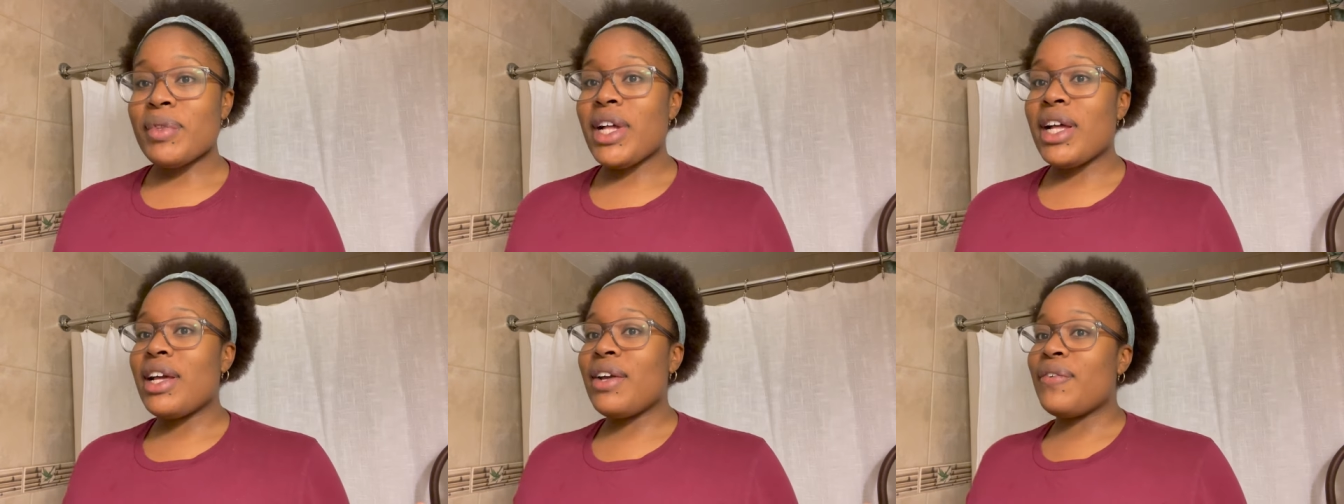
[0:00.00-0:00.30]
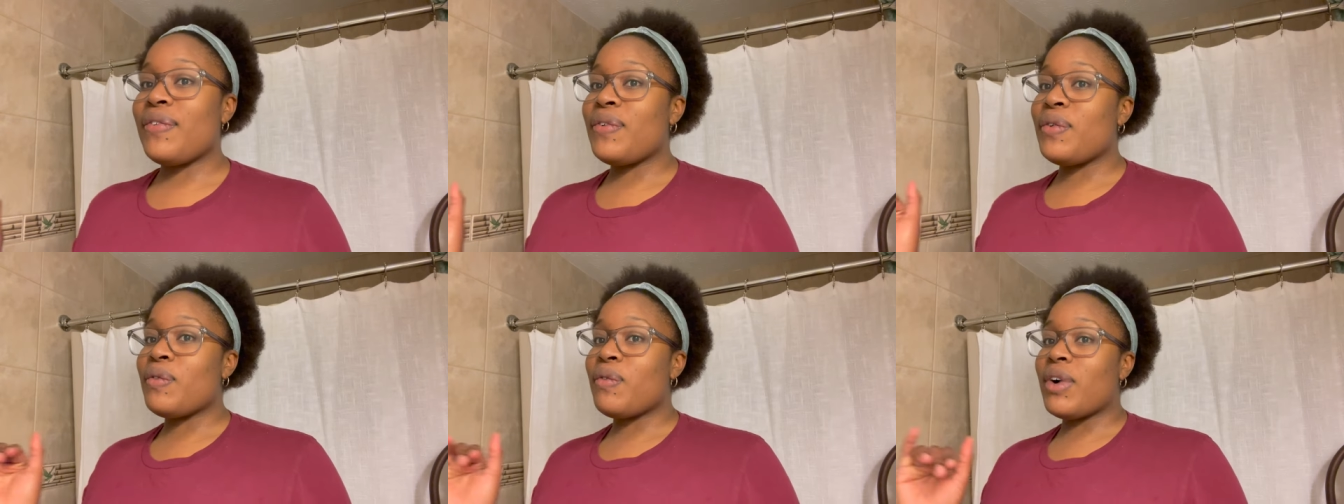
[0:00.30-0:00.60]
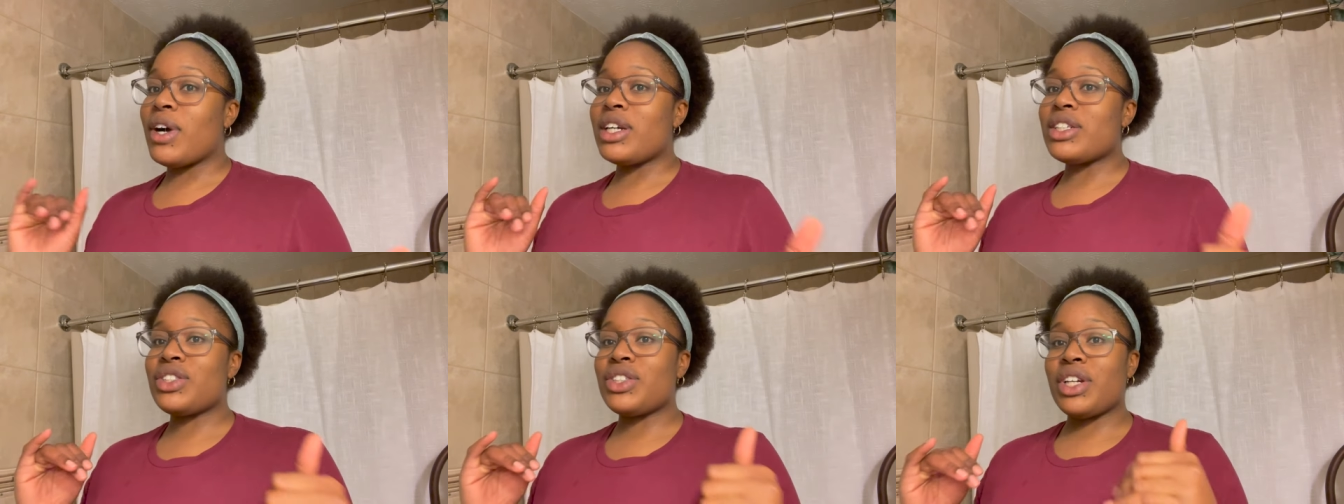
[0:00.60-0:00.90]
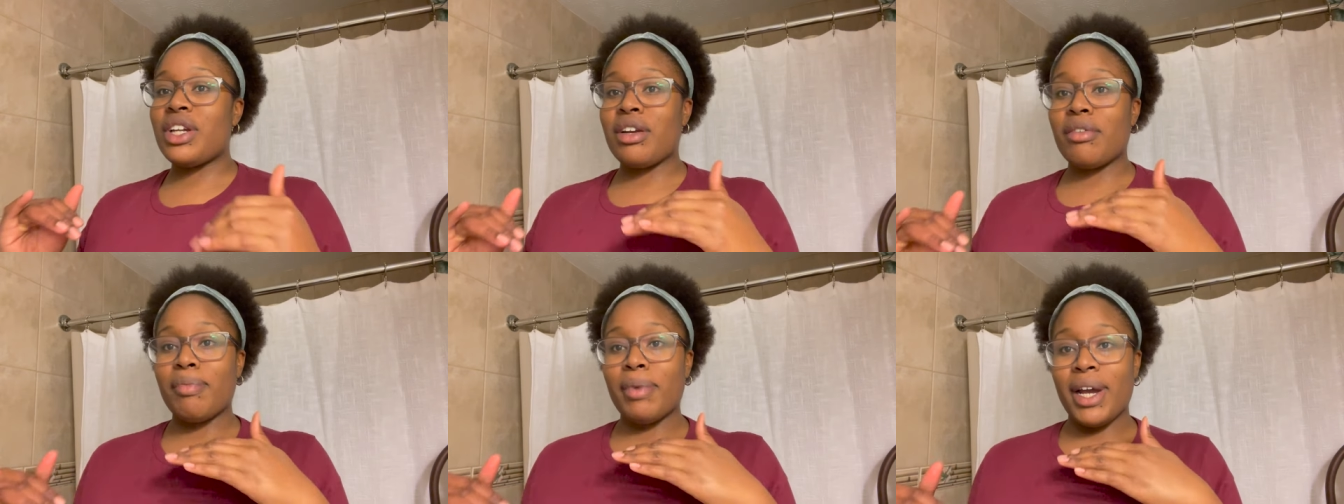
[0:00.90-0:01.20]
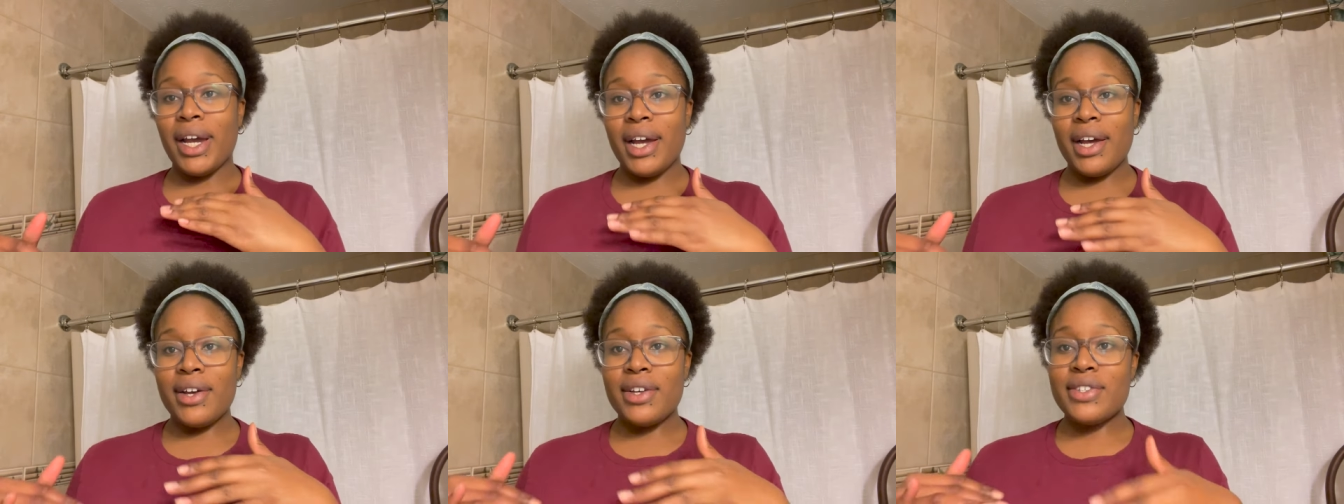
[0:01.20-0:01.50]
If you've watched any of my
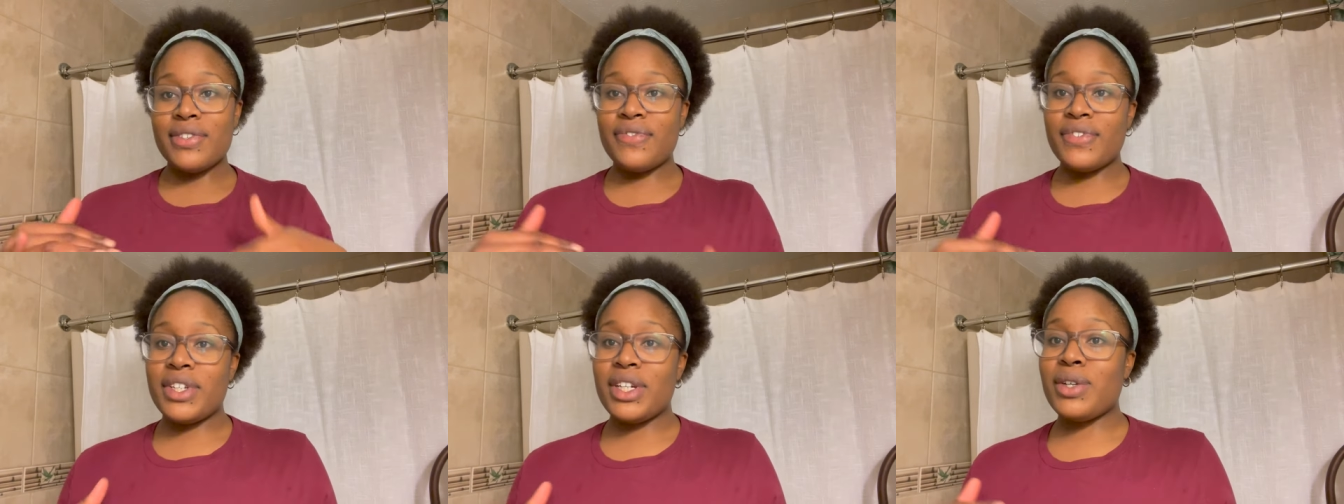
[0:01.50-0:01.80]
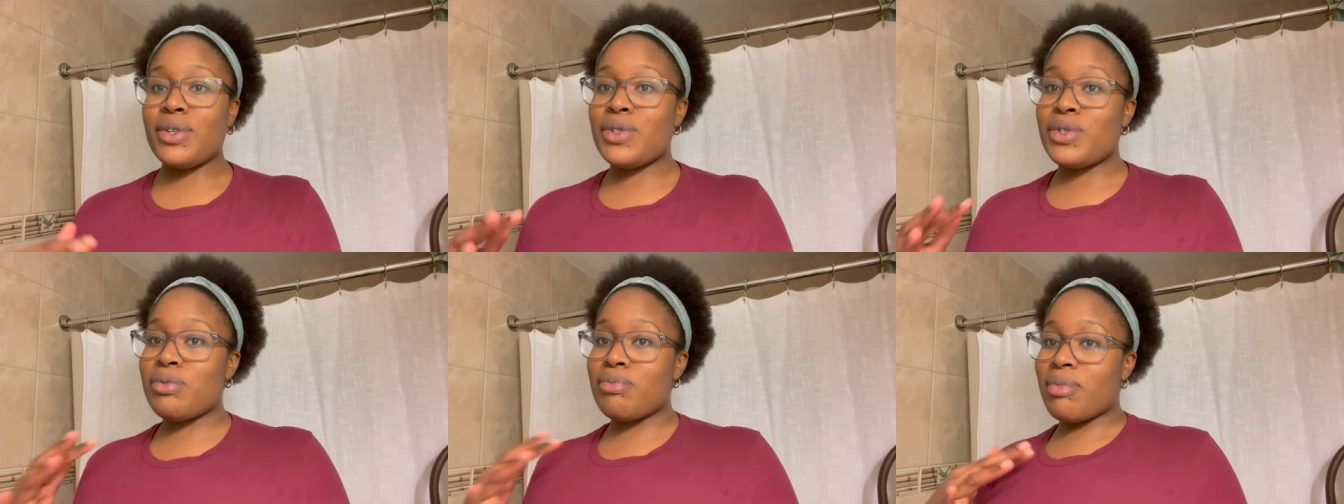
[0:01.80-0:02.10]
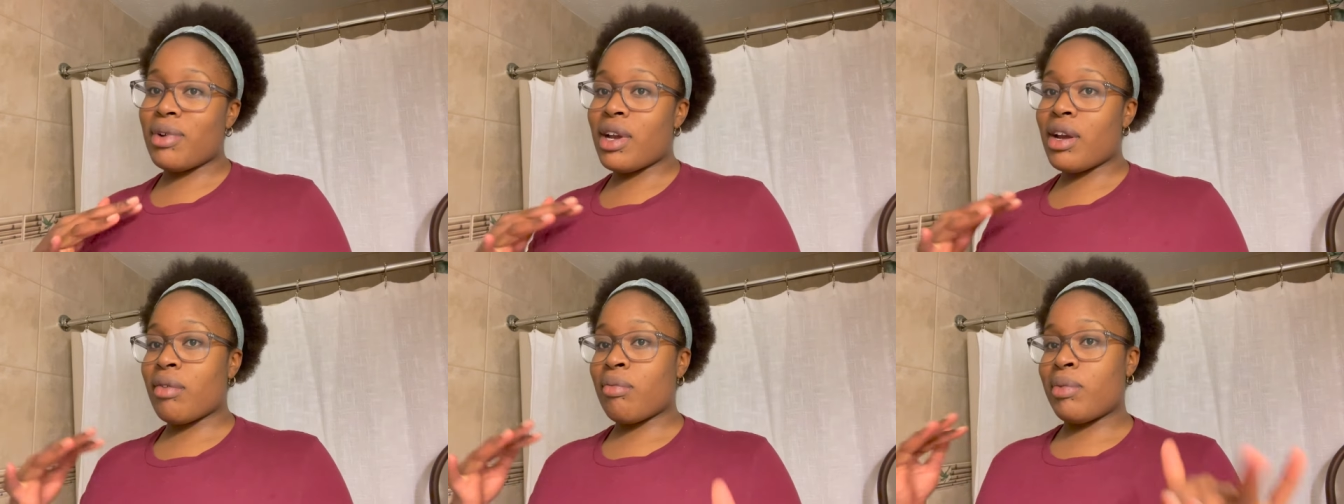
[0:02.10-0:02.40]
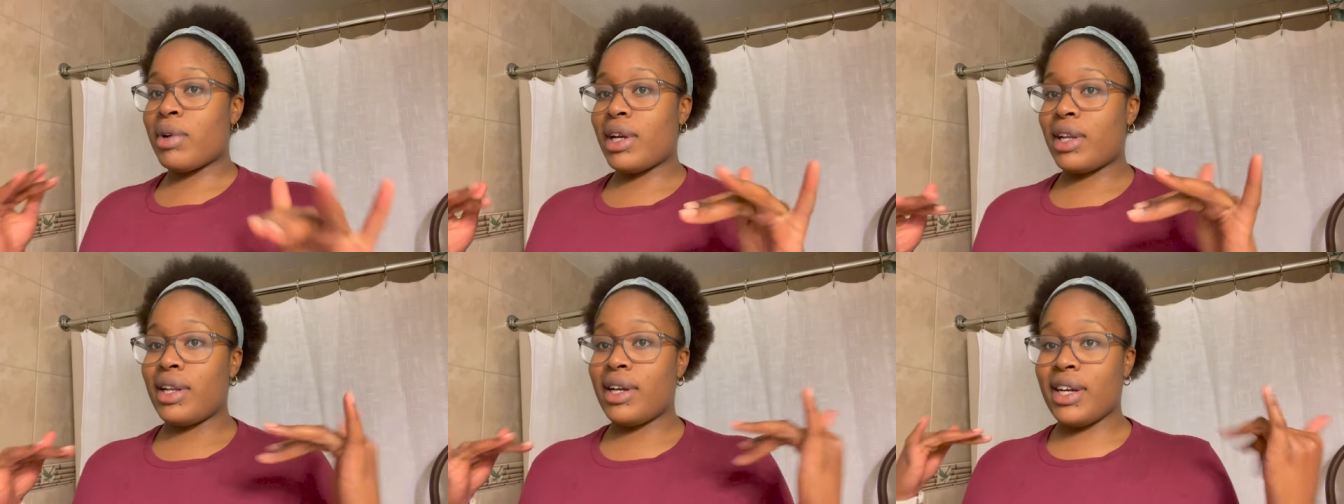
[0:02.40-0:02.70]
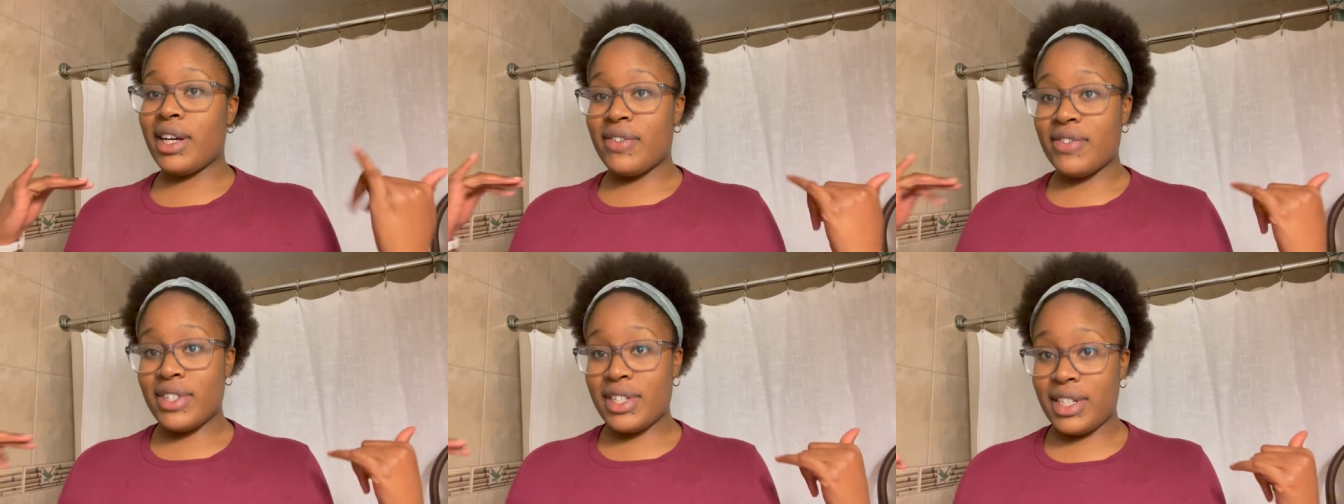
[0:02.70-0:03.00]
house videos, you might or might not
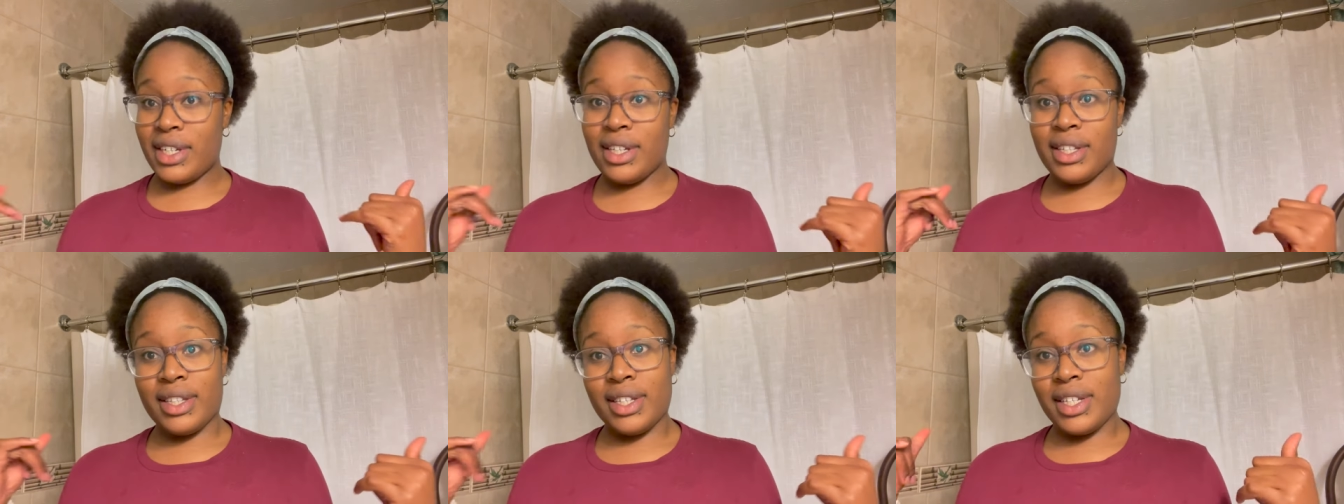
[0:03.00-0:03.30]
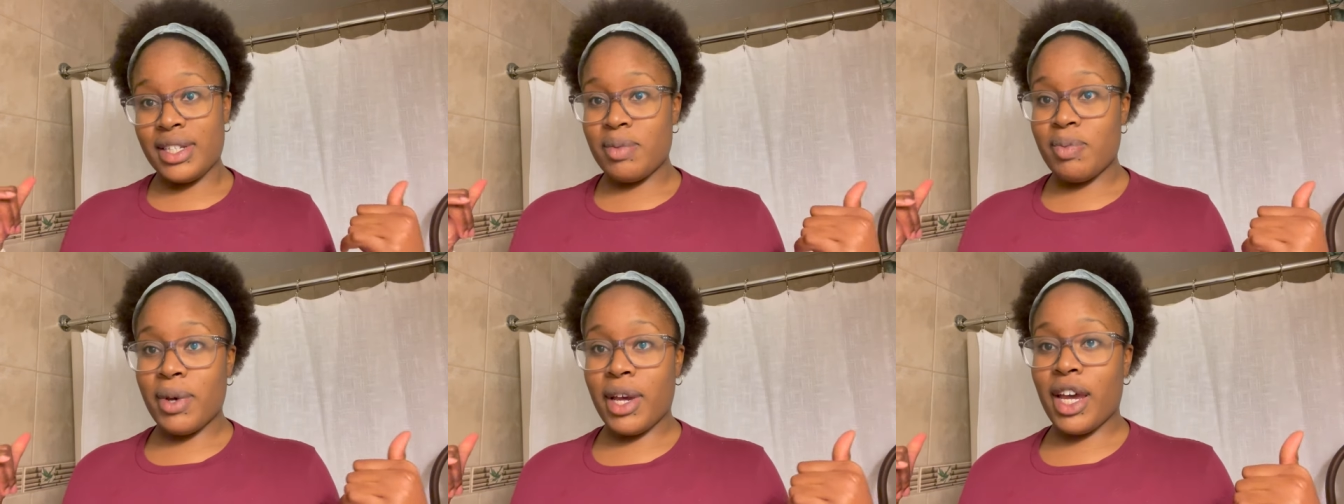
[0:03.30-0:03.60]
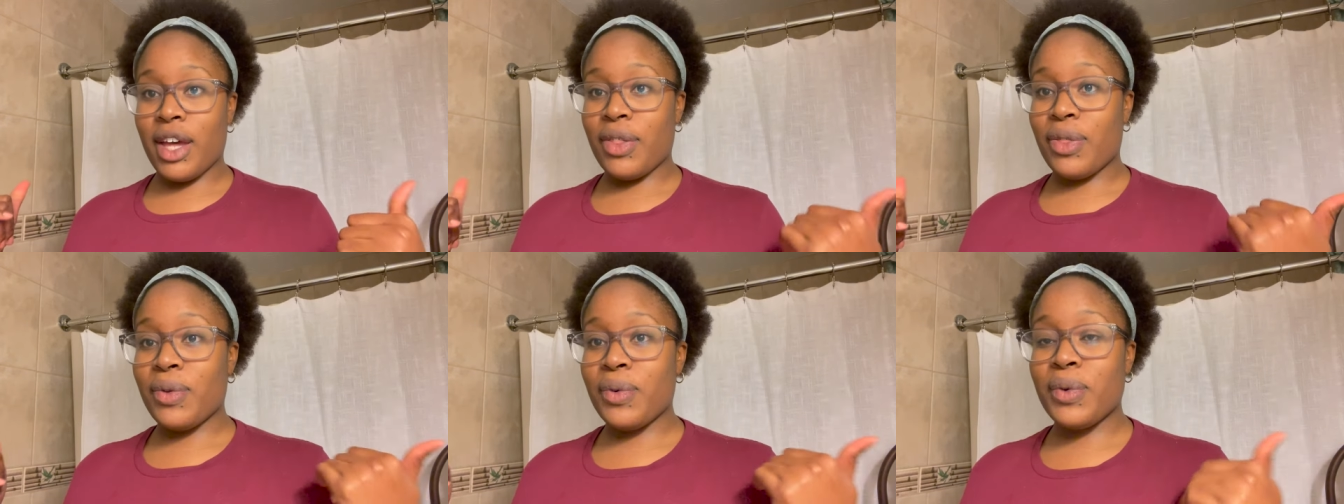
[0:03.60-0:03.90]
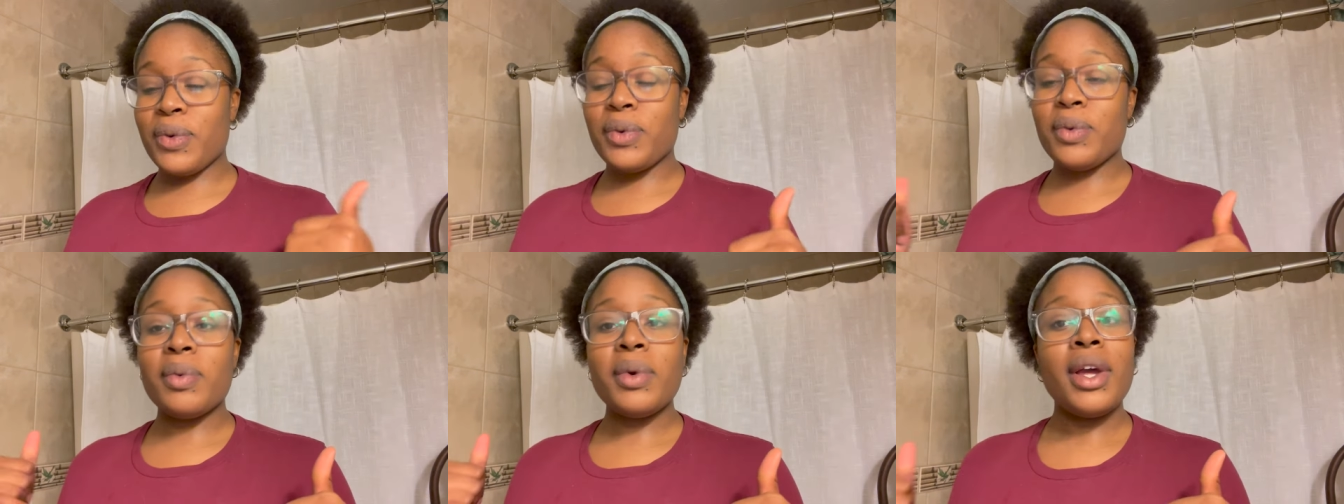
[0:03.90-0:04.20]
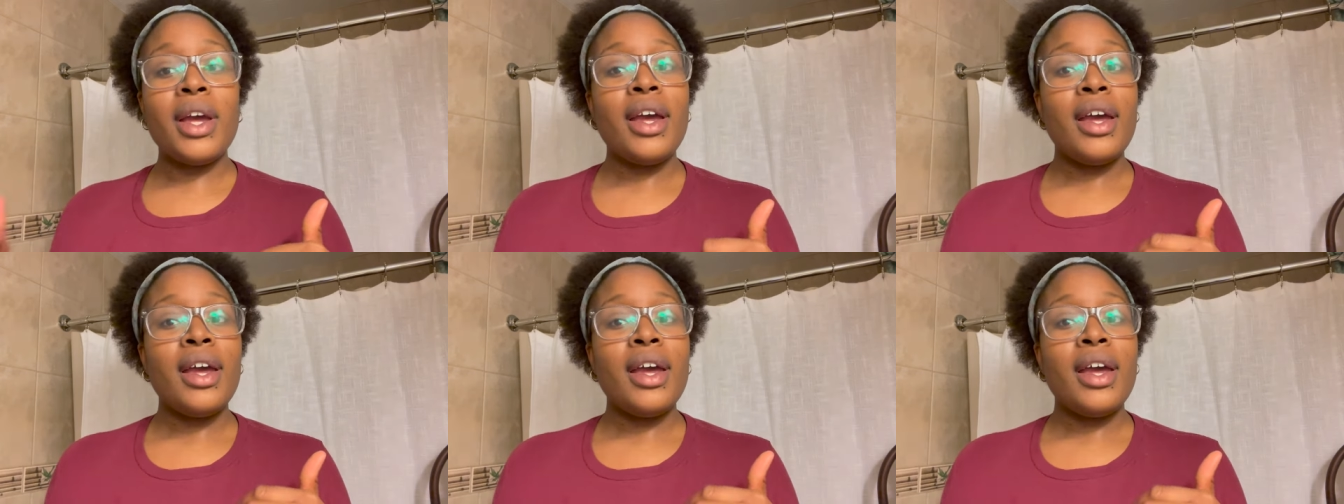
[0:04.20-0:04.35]
have seen this bathroom.